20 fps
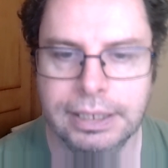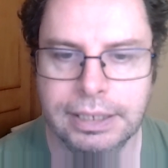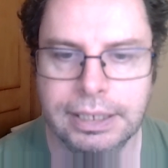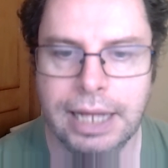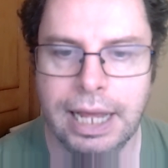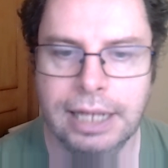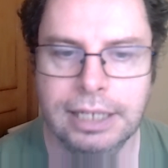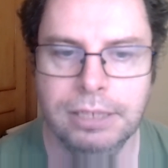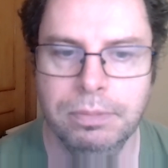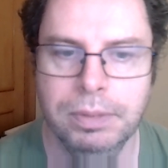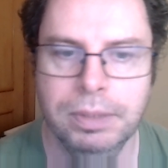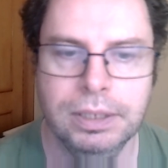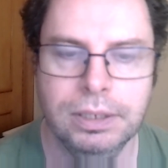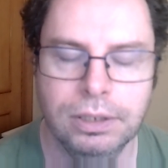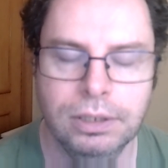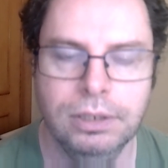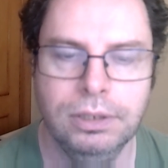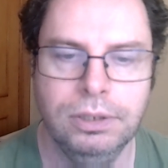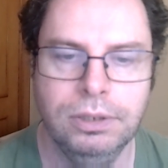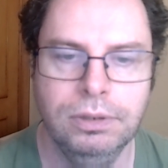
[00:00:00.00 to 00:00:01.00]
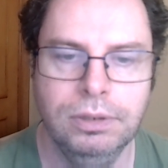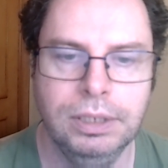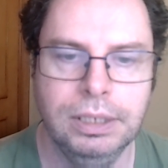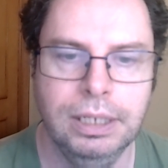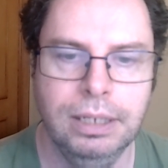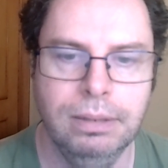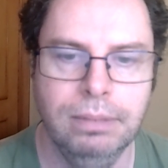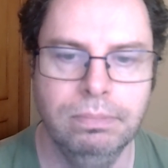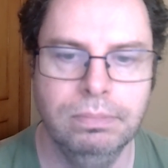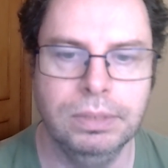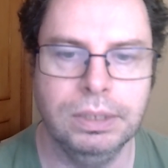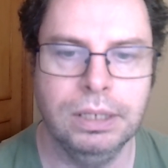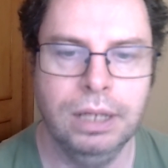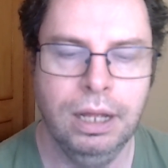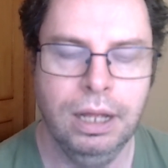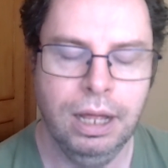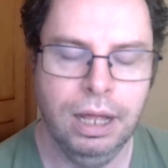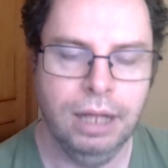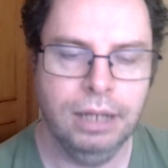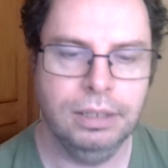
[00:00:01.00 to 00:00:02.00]
it's a testament to the 2
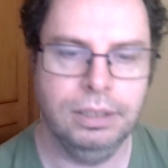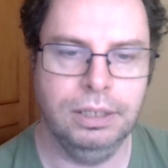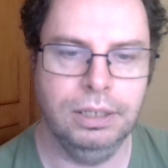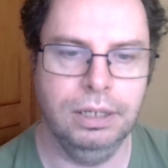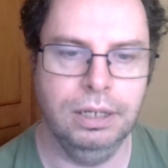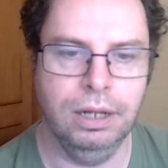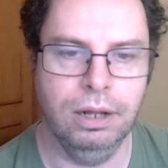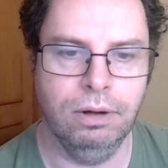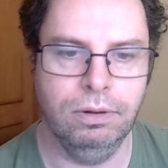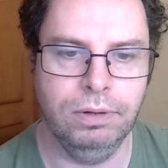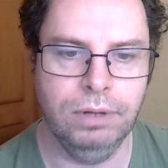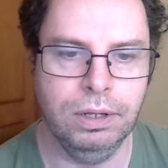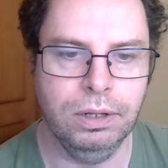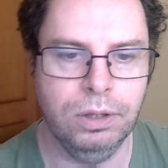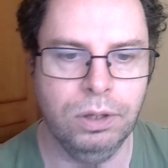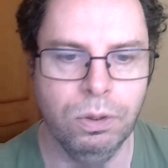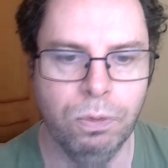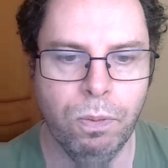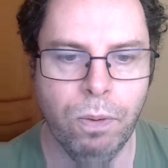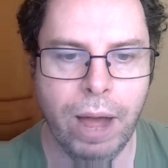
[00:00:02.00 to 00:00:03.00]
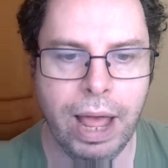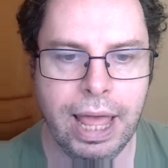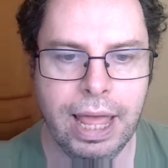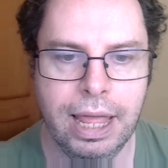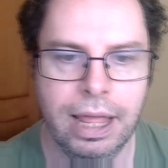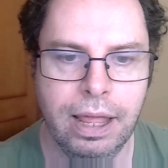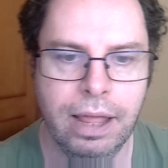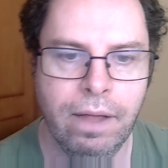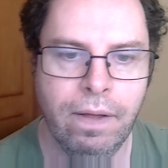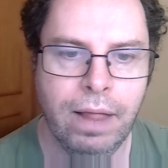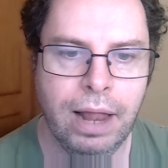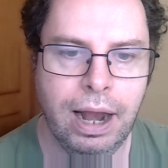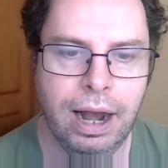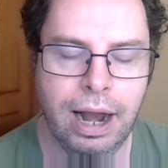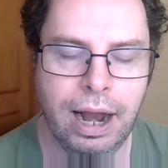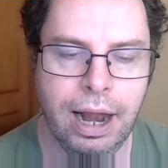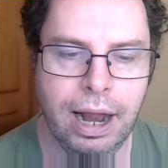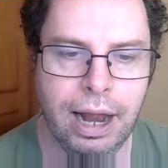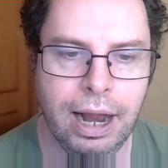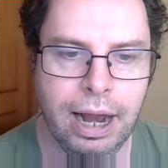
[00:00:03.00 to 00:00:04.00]
teams, the way
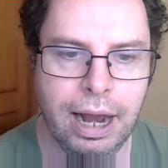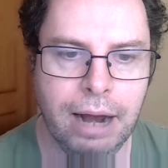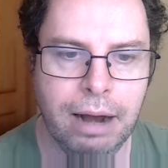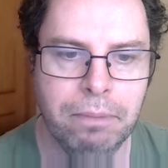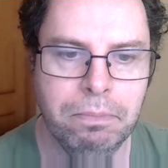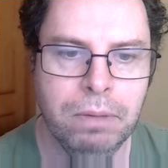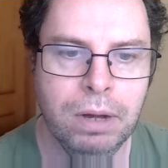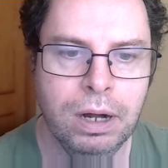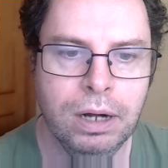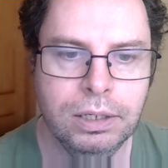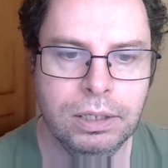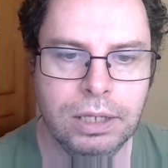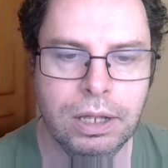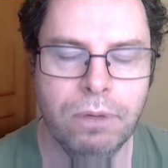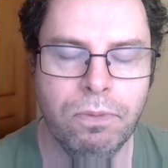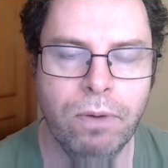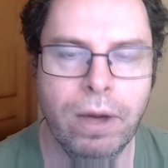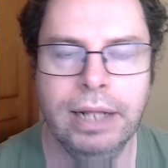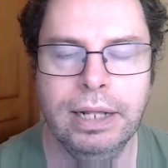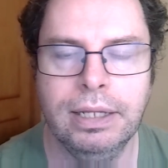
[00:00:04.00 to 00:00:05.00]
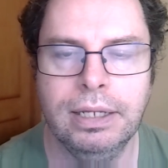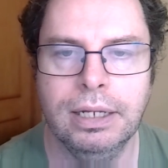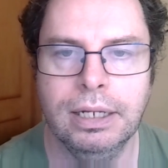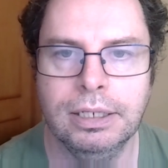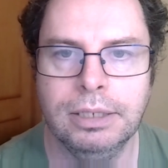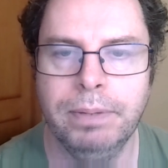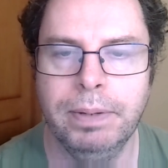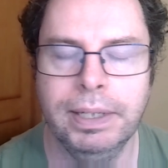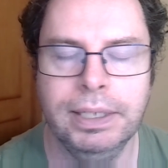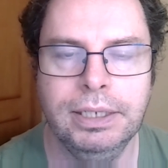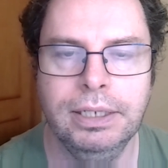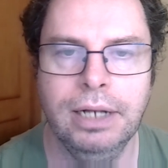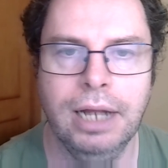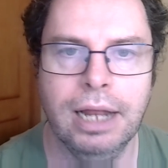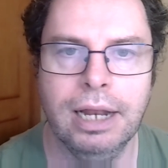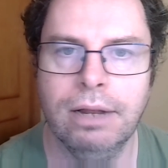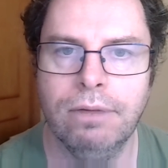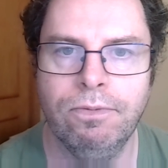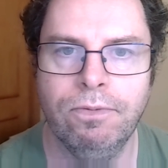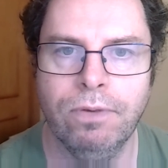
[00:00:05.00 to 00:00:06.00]
they went,
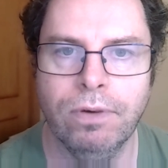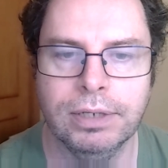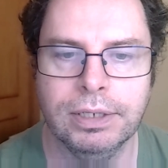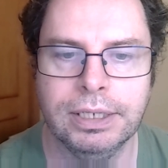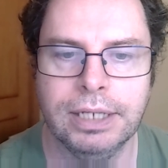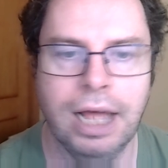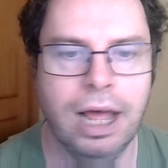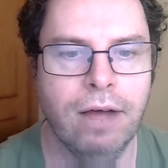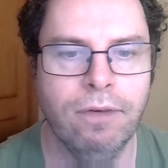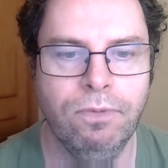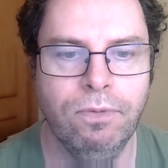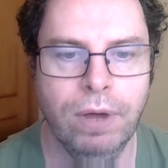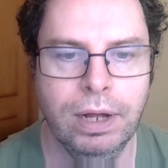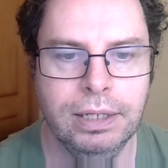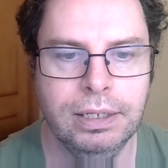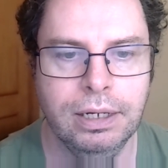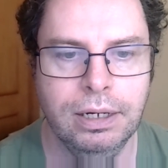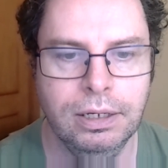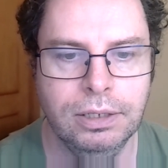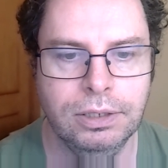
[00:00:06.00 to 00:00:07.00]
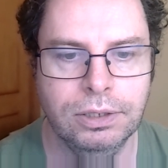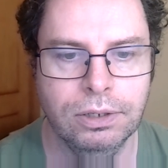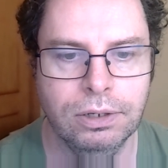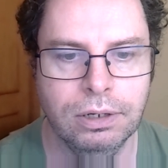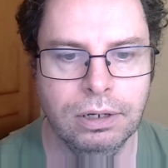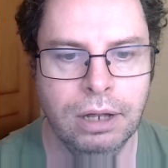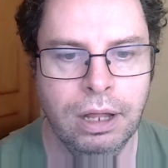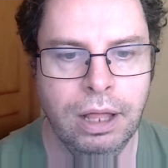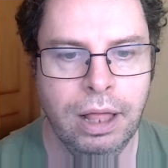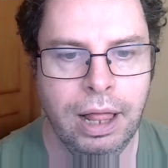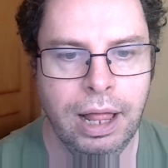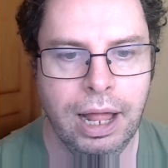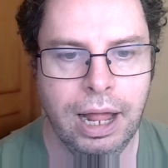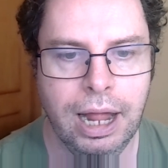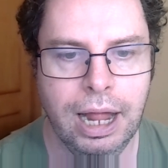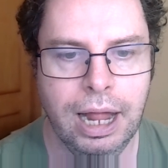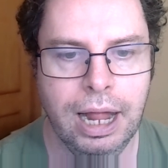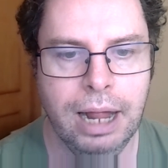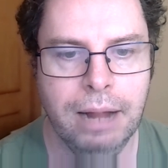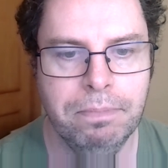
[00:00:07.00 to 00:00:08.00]
especially in that first half, went at each other.
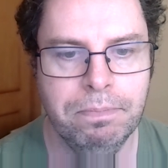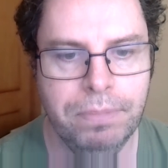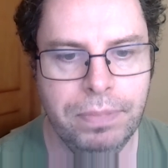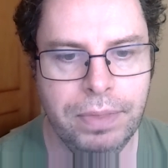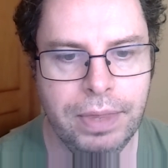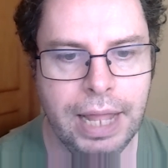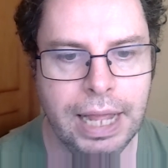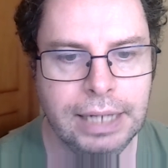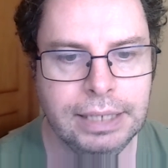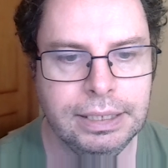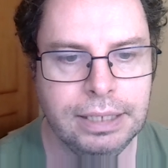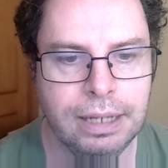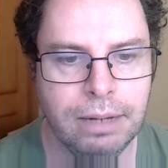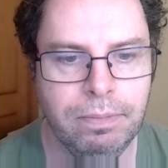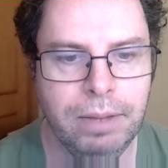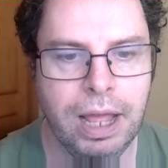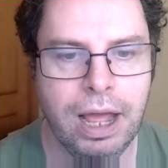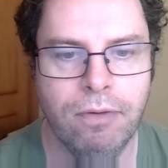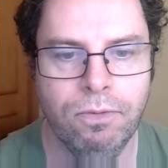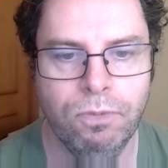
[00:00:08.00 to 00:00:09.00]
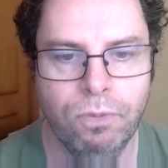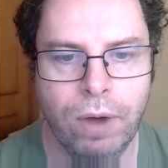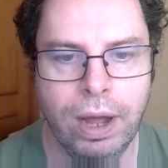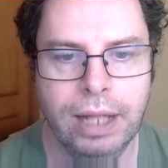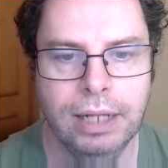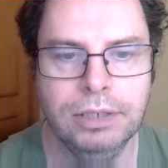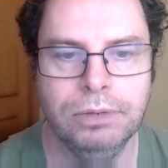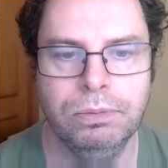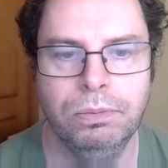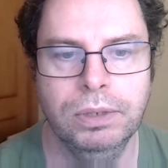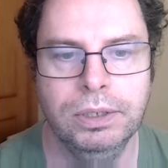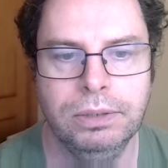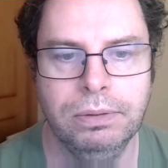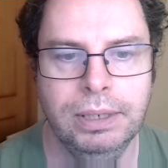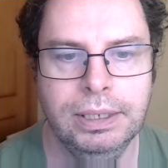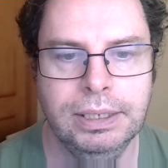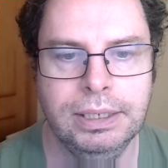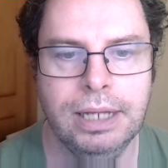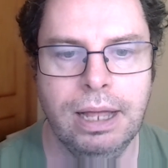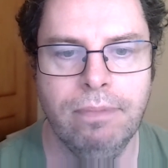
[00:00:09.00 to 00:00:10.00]
Next, then we have
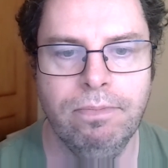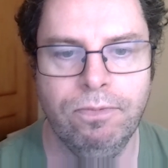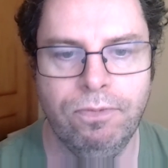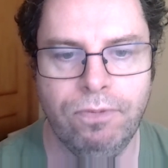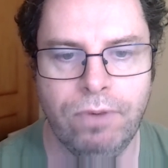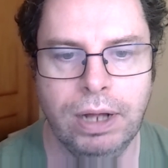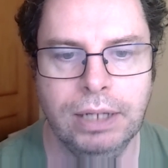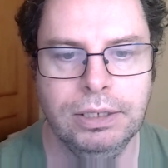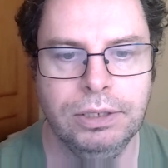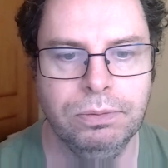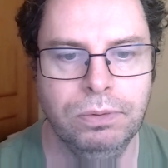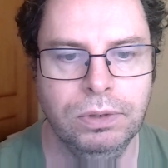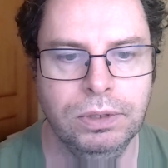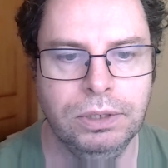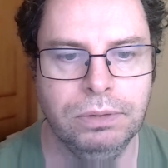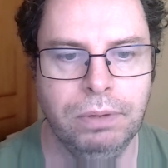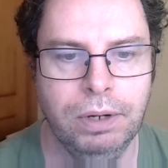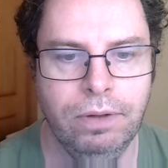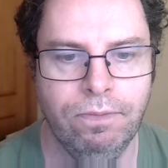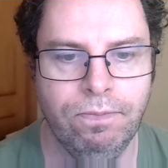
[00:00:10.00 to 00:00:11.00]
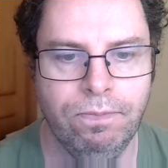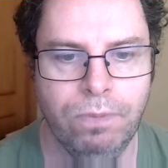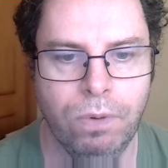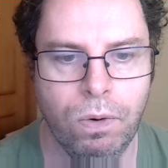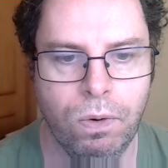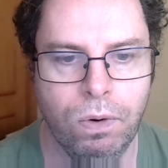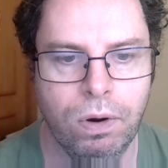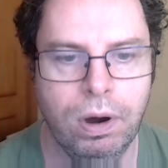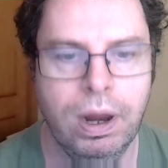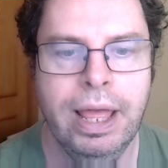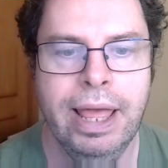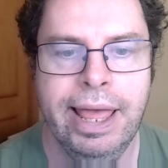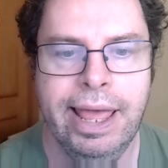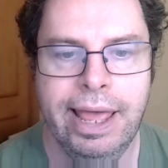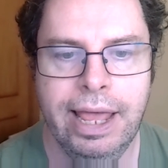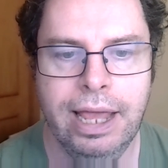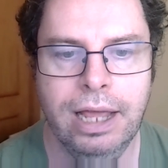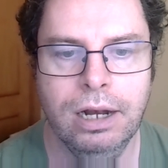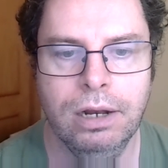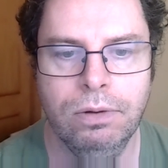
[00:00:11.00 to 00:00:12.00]
Wales 127, France
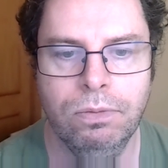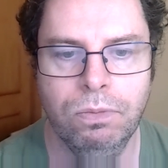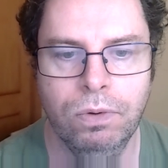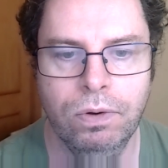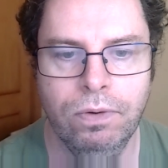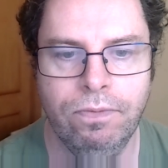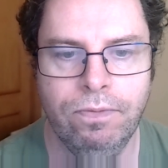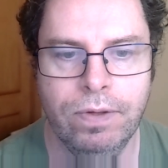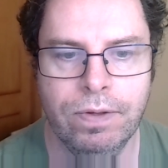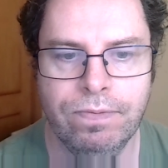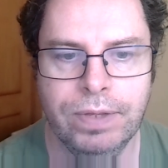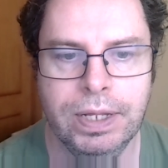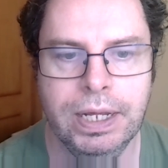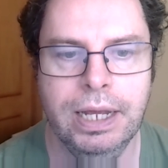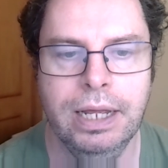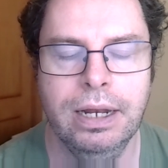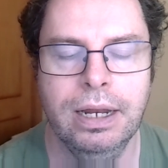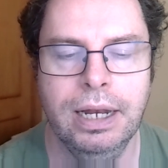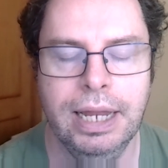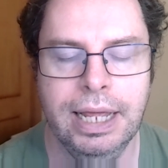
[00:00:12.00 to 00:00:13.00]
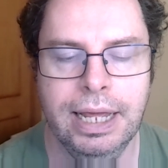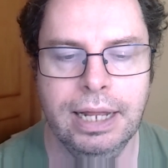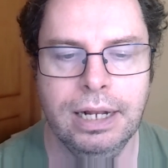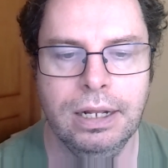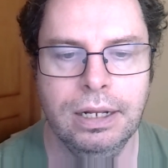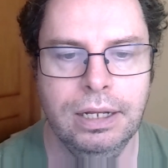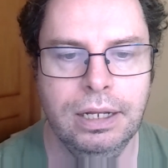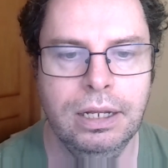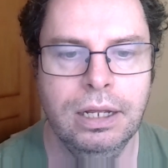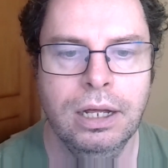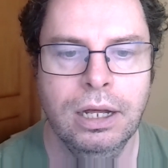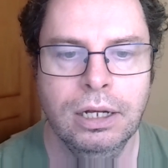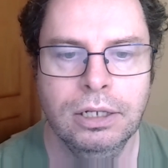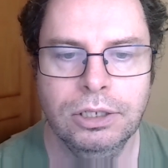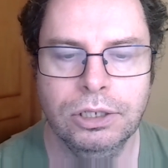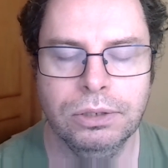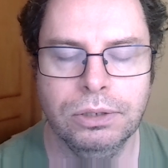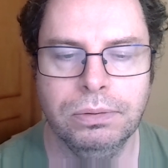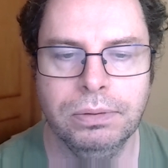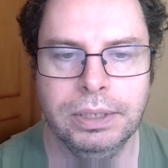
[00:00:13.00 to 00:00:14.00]
124, England 115, and
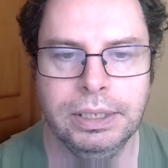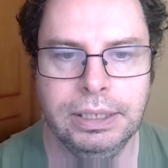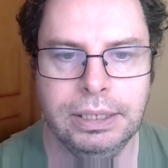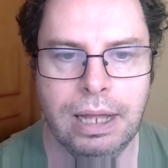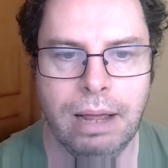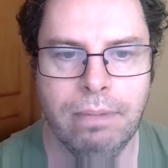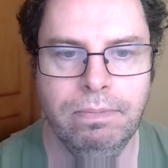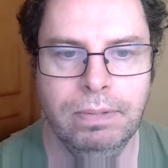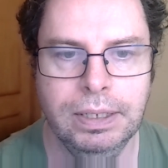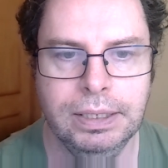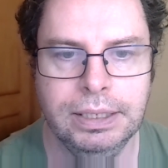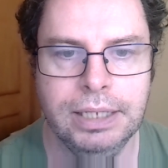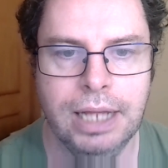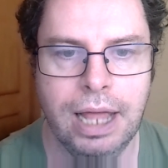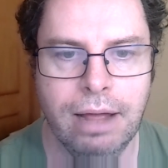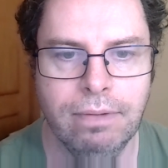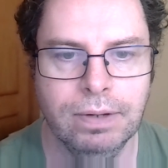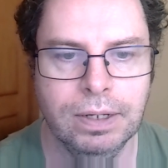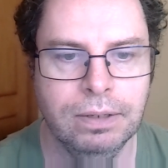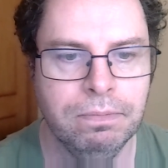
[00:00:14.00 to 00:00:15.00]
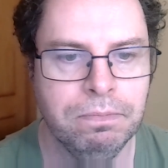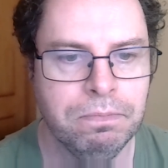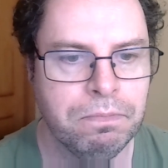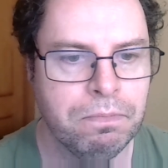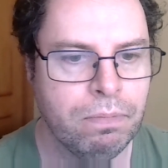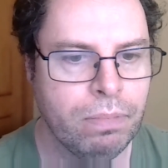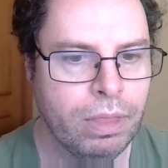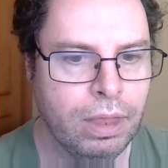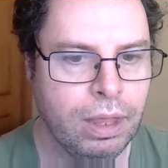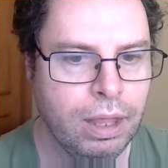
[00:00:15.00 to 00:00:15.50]
Italy just was 77.